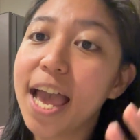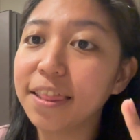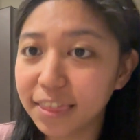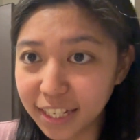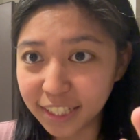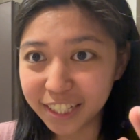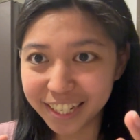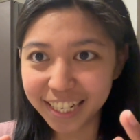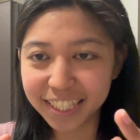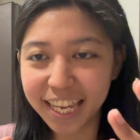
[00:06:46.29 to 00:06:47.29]
And this
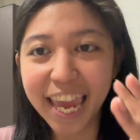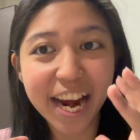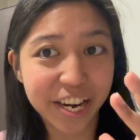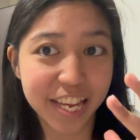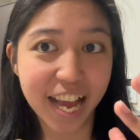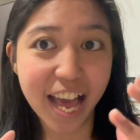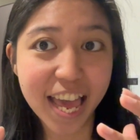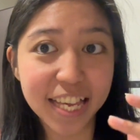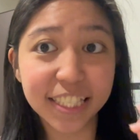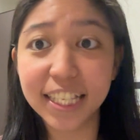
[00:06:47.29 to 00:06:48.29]
connecting area
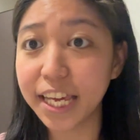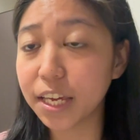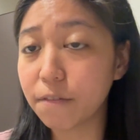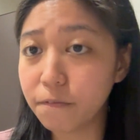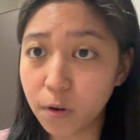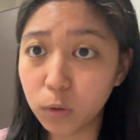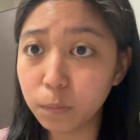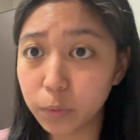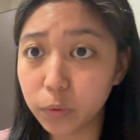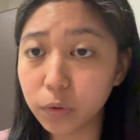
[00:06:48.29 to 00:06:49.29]
is like a phone
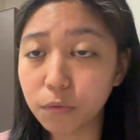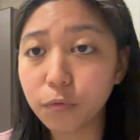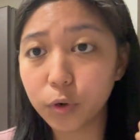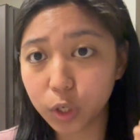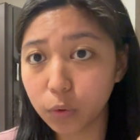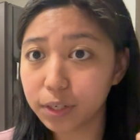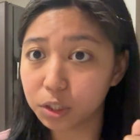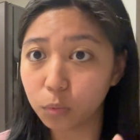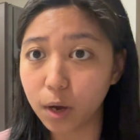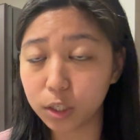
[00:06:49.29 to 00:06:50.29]
booth for you
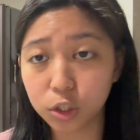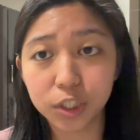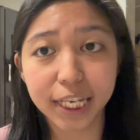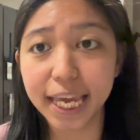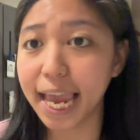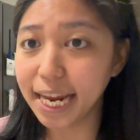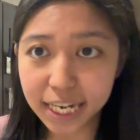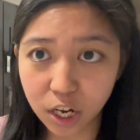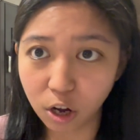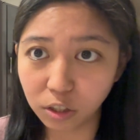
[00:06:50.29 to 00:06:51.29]
as well to take
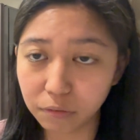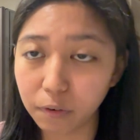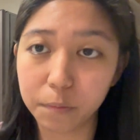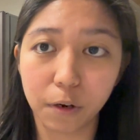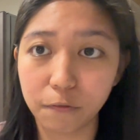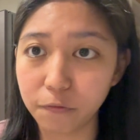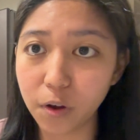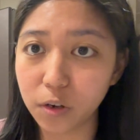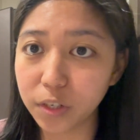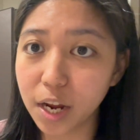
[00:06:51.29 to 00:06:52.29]
any calls from your
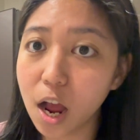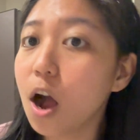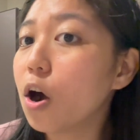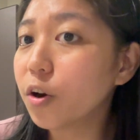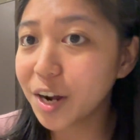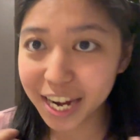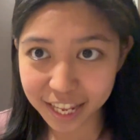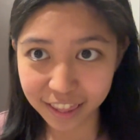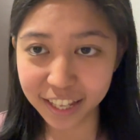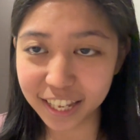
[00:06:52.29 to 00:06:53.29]
phone or
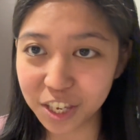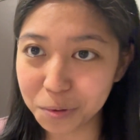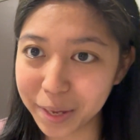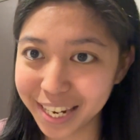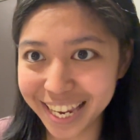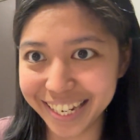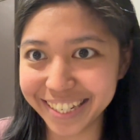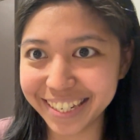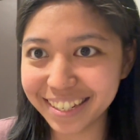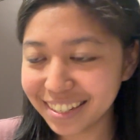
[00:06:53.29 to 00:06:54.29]
anything that you may need.
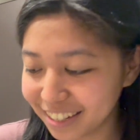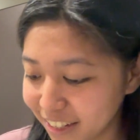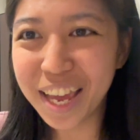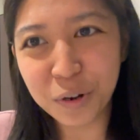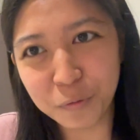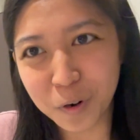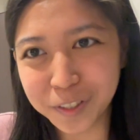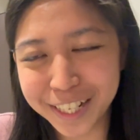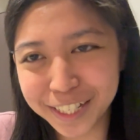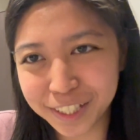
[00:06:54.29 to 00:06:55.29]
And of
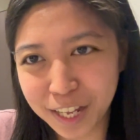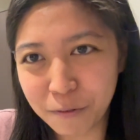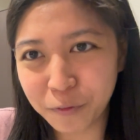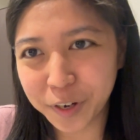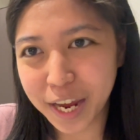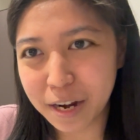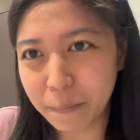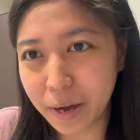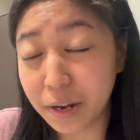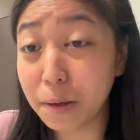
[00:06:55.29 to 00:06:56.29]
course, let's not forget
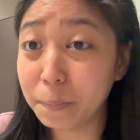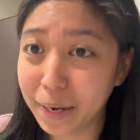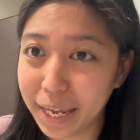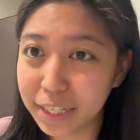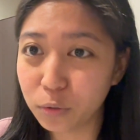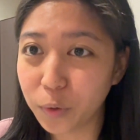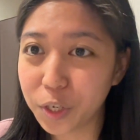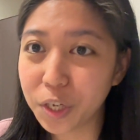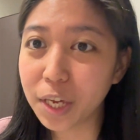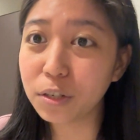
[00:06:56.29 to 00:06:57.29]
about a place where
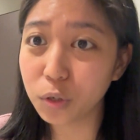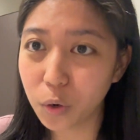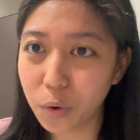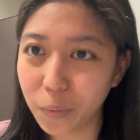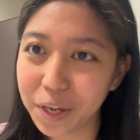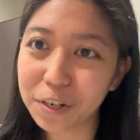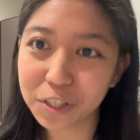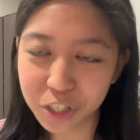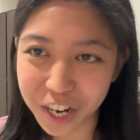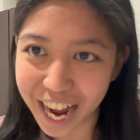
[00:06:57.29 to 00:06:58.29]
you can throw away your
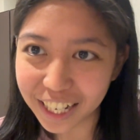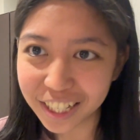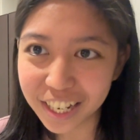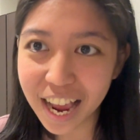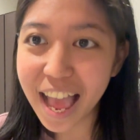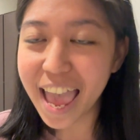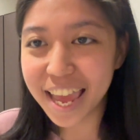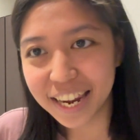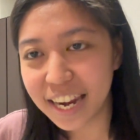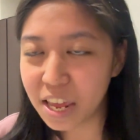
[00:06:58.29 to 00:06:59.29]
trash,
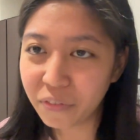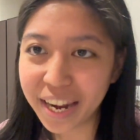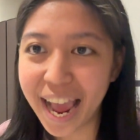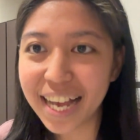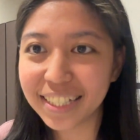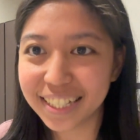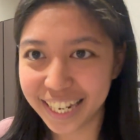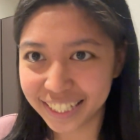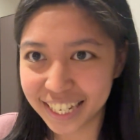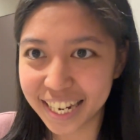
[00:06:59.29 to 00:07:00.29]
and it even has a
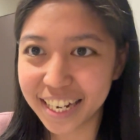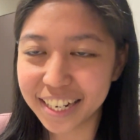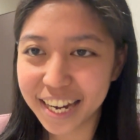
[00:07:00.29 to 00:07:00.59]
designated